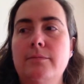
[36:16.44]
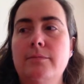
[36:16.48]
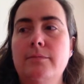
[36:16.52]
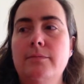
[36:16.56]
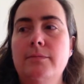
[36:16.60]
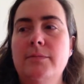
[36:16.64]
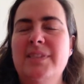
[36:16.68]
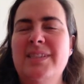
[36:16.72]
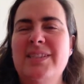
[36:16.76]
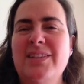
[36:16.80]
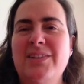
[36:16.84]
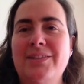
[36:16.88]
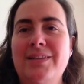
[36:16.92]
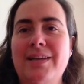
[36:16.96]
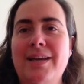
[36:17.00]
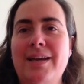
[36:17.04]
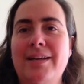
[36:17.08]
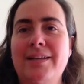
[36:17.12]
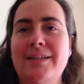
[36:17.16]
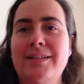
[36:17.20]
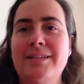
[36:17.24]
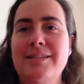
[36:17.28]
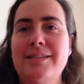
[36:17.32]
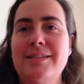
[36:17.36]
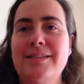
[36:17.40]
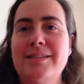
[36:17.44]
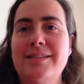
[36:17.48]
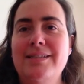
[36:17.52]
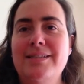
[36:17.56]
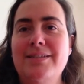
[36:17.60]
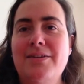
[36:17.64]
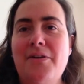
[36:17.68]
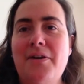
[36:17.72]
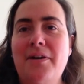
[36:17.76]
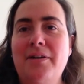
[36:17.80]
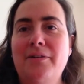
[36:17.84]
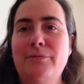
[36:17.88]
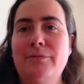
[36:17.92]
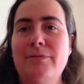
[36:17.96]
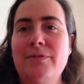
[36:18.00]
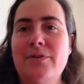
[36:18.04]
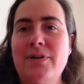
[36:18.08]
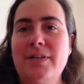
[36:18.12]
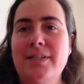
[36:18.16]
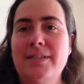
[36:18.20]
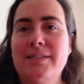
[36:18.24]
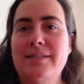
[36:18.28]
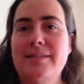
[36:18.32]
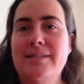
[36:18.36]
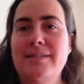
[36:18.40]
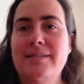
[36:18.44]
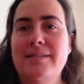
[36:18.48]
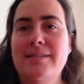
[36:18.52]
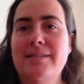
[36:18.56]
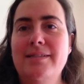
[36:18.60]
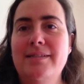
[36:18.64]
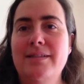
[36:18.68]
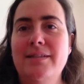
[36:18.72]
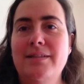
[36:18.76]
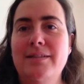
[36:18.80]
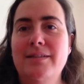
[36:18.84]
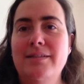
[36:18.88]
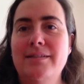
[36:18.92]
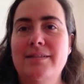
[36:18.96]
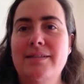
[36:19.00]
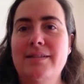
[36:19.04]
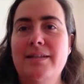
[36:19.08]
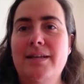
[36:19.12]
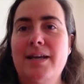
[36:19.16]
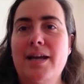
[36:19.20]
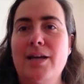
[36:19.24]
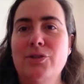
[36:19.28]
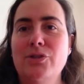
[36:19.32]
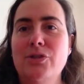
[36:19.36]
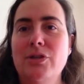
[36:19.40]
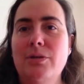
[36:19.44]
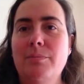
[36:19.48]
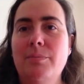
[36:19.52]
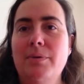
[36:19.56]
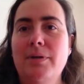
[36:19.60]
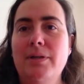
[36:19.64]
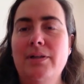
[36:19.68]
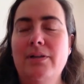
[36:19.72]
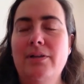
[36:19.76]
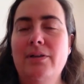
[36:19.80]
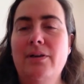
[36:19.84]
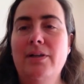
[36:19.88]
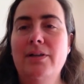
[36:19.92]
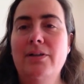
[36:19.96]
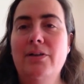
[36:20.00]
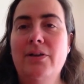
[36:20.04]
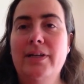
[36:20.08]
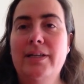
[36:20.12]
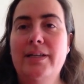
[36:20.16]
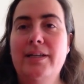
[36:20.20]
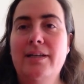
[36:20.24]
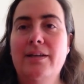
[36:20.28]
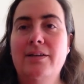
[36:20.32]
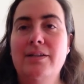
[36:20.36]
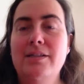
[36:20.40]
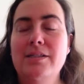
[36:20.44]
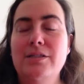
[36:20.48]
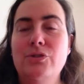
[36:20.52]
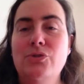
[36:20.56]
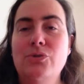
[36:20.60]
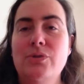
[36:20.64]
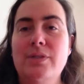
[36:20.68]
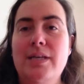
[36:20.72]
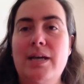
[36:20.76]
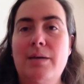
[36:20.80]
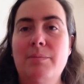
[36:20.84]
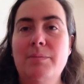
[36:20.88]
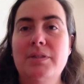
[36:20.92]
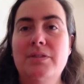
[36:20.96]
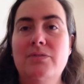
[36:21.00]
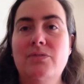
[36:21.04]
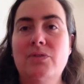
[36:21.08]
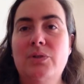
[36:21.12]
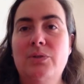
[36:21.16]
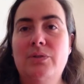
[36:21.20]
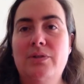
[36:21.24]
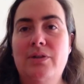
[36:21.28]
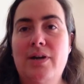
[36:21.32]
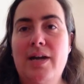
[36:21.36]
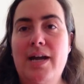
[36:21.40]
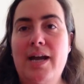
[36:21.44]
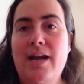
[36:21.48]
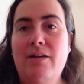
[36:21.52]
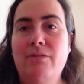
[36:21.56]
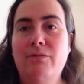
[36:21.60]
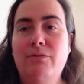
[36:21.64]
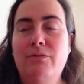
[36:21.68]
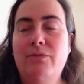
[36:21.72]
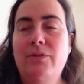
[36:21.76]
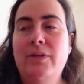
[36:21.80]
So yeah, it's kind of nice to catch up. I like it. I enjoy the atmosphere, and I have,